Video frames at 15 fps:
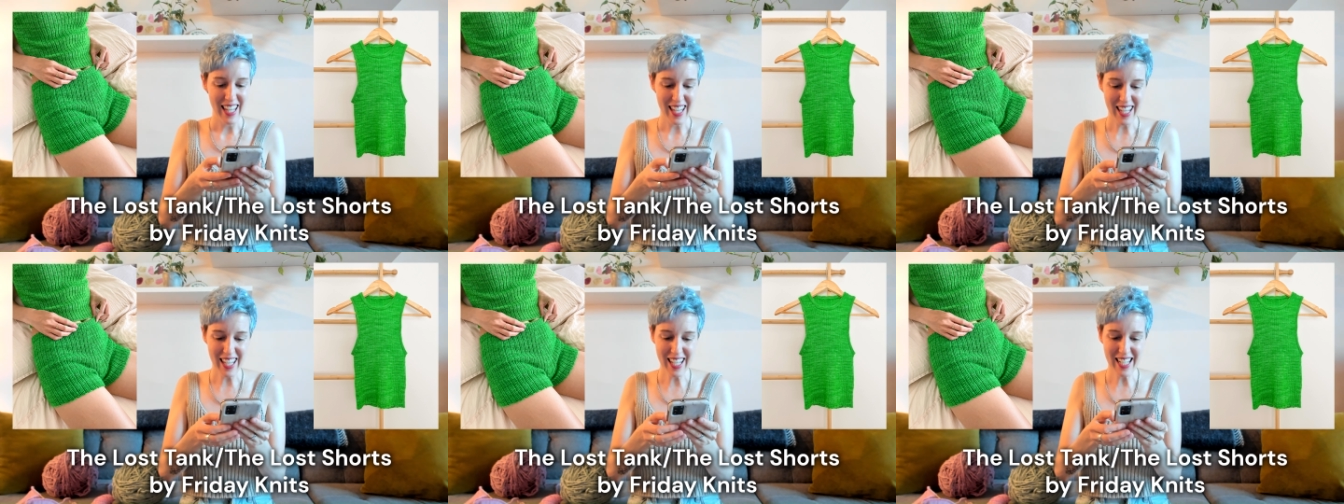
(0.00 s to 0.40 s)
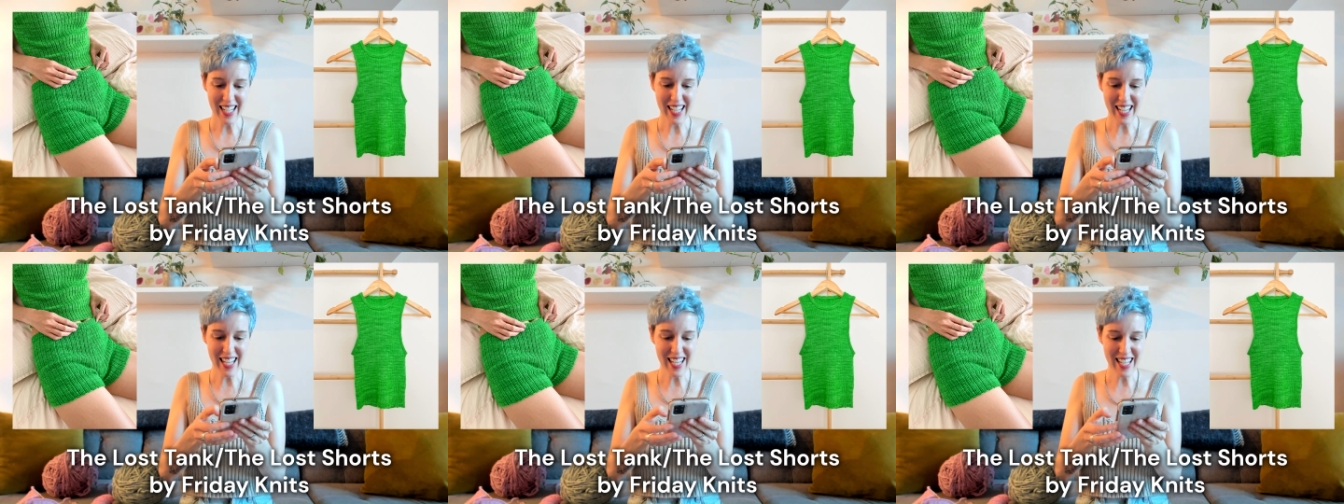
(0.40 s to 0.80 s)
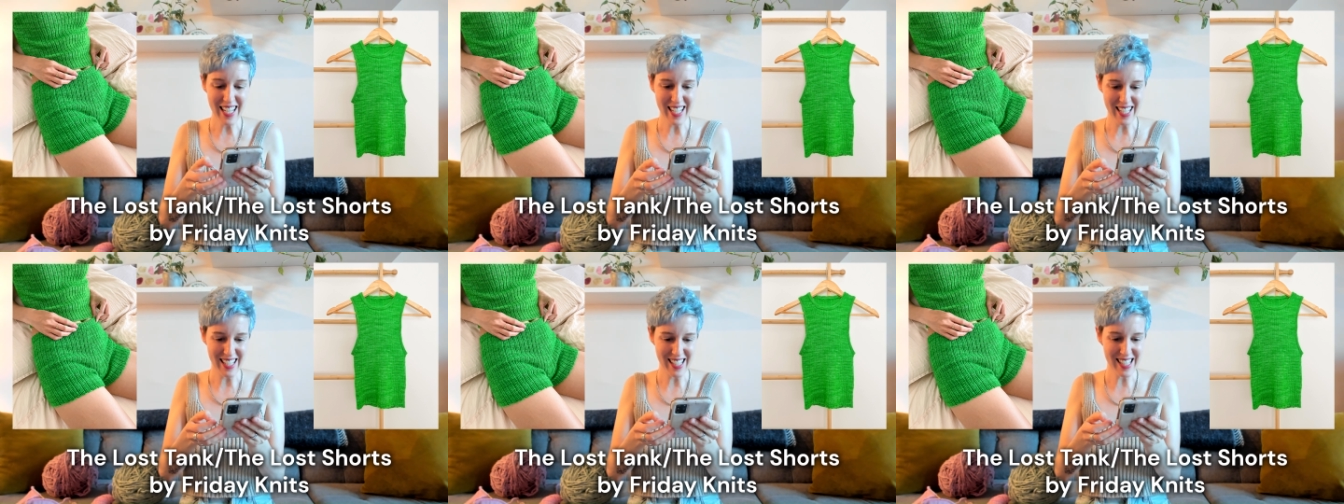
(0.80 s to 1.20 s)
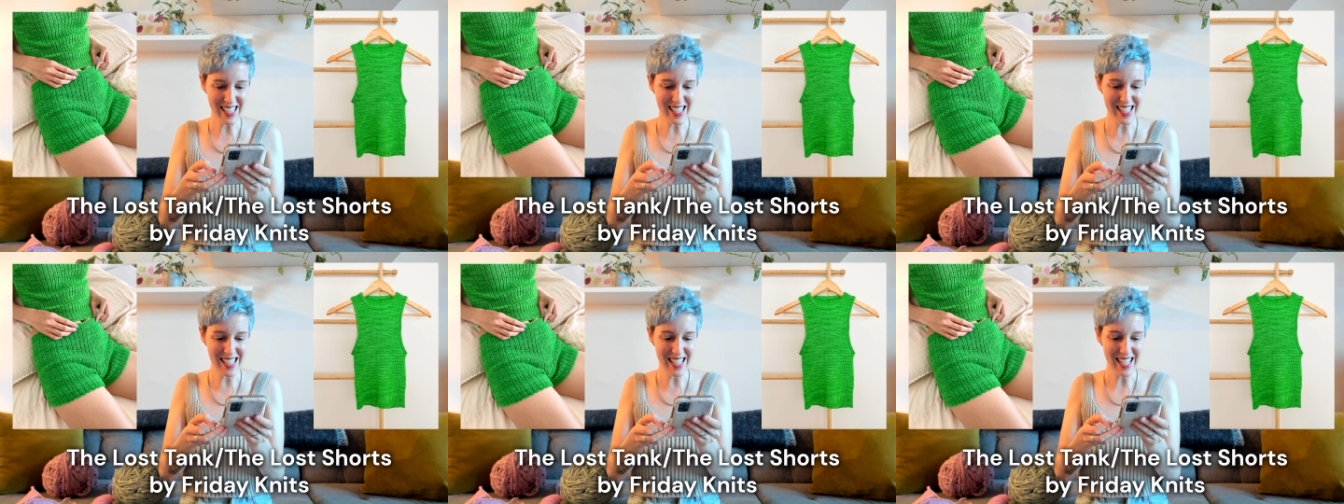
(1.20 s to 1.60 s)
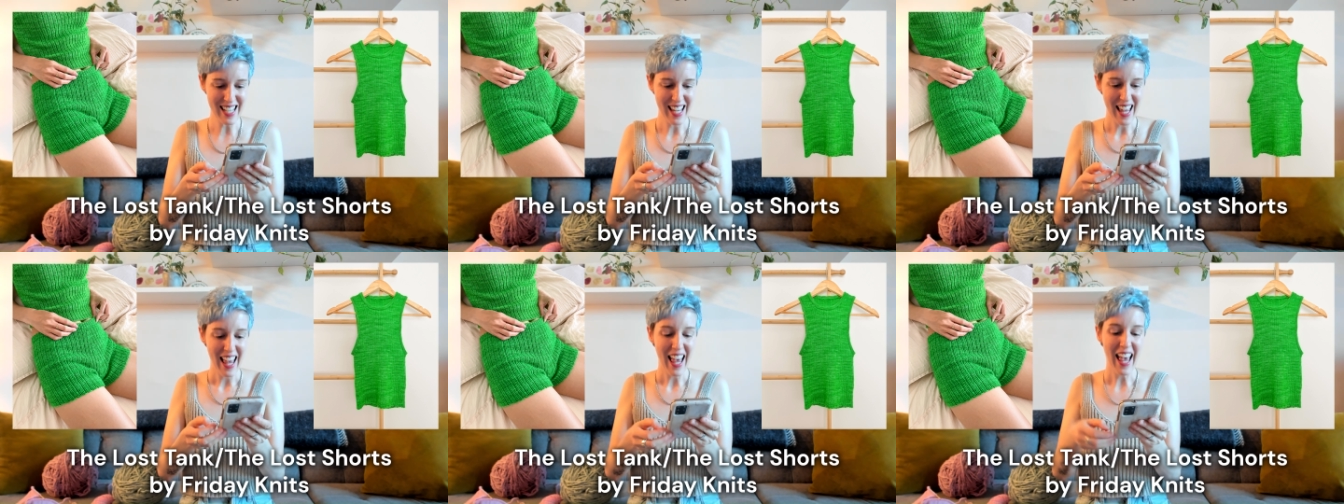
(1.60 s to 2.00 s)
It is
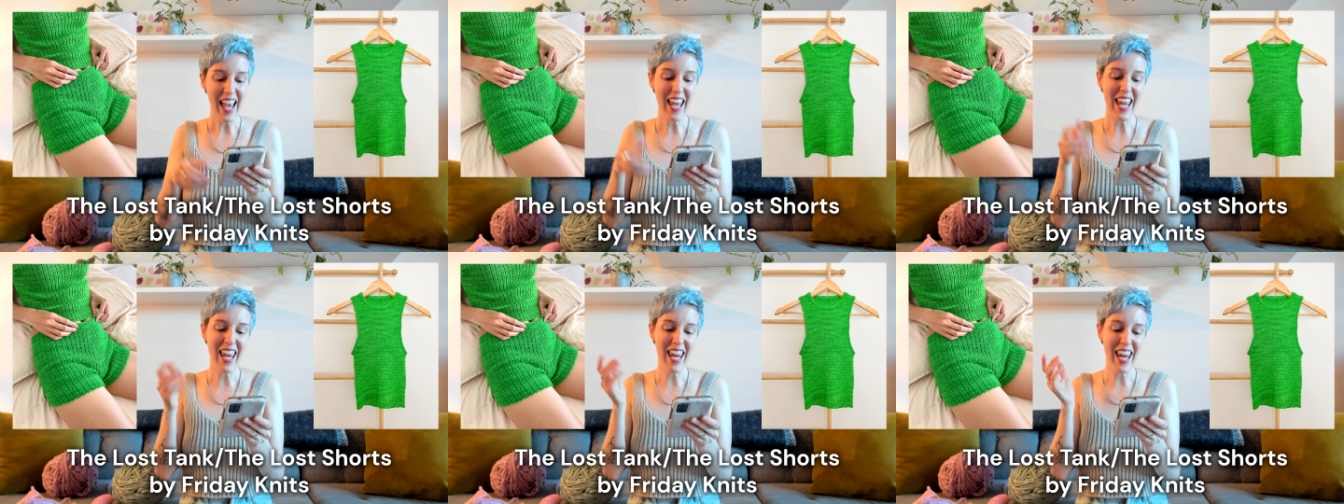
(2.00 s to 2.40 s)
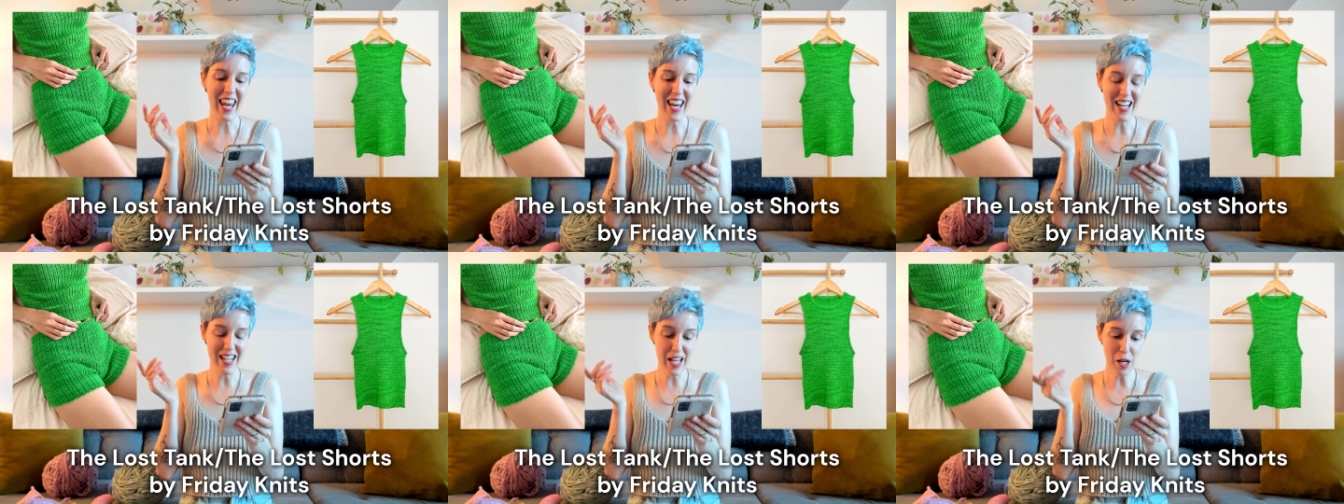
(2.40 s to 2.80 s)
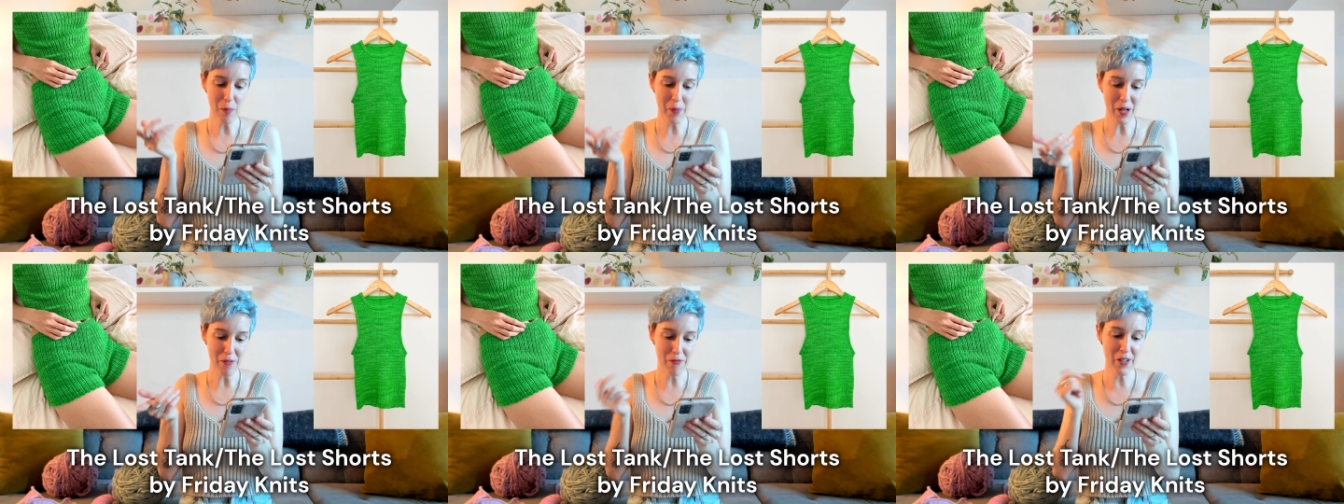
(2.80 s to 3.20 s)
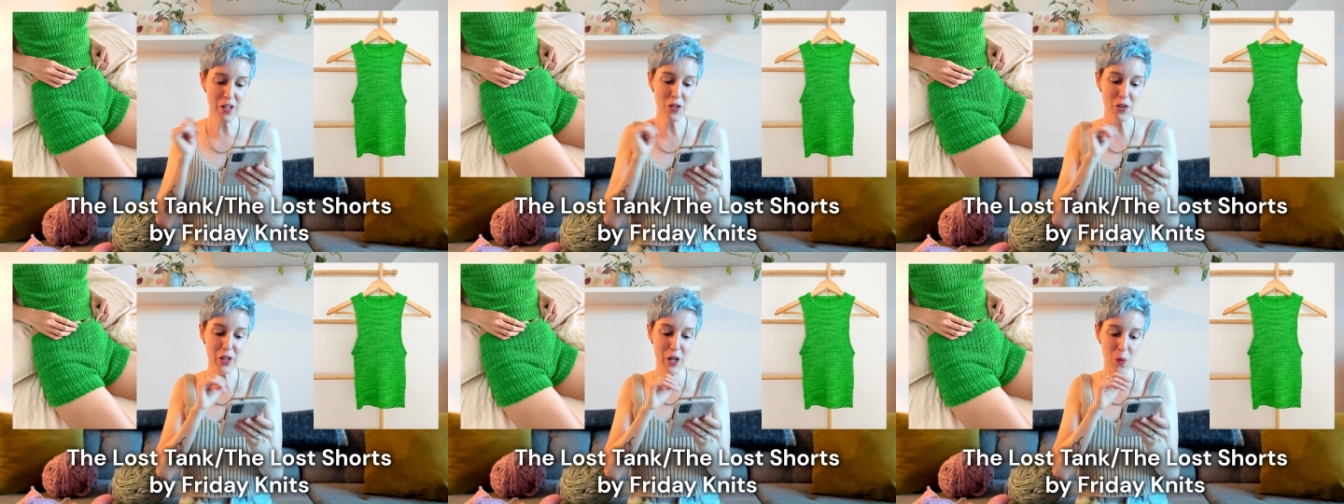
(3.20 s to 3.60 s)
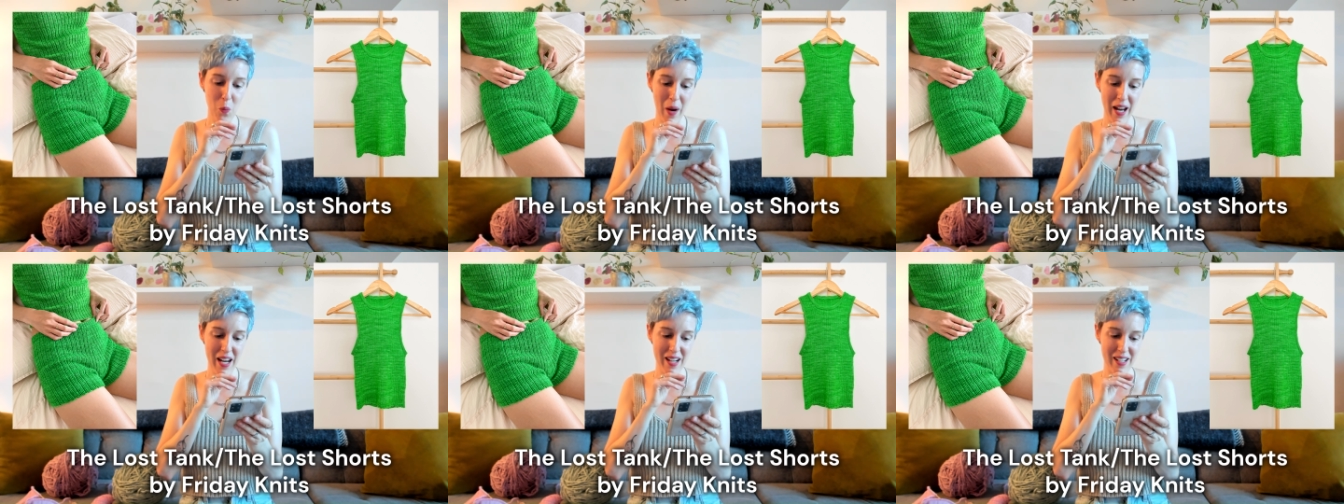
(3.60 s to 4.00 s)
a knit up in a fingering
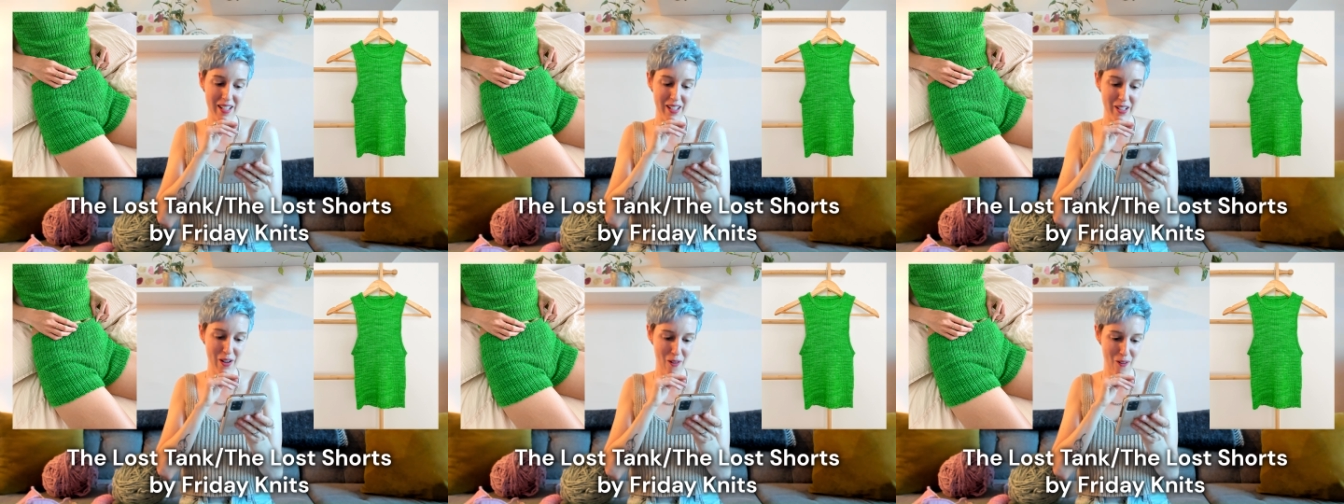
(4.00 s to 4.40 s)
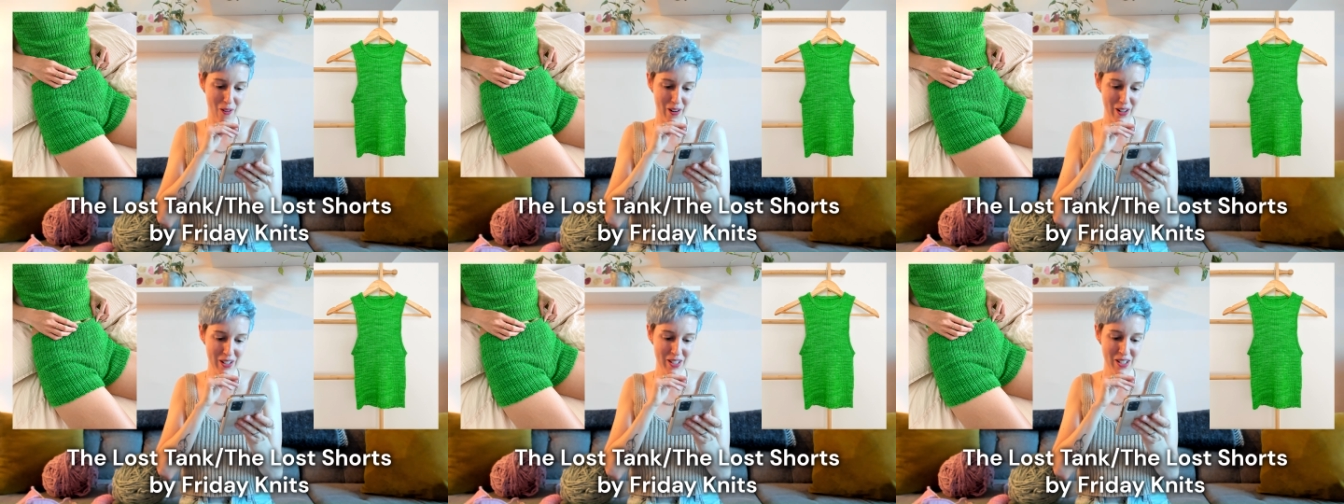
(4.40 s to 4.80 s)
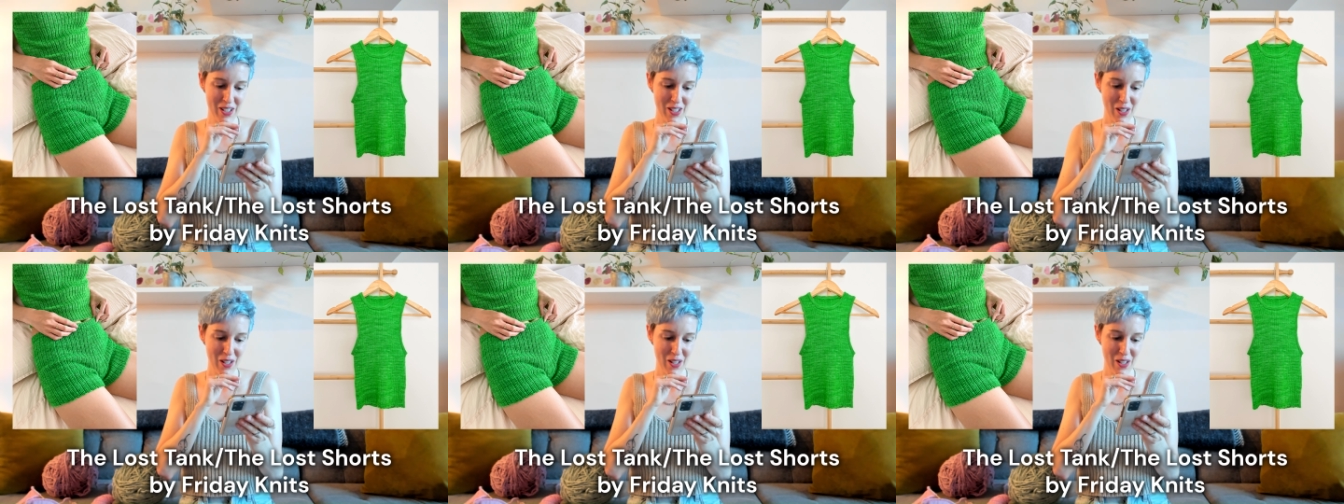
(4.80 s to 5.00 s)
weight yarn